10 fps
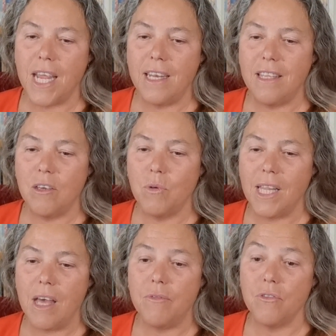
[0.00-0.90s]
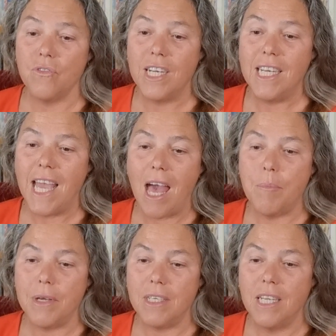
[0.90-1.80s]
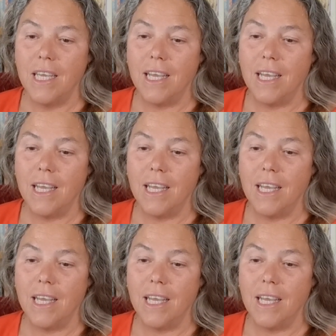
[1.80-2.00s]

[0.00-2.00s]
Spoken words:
anything will ever really happen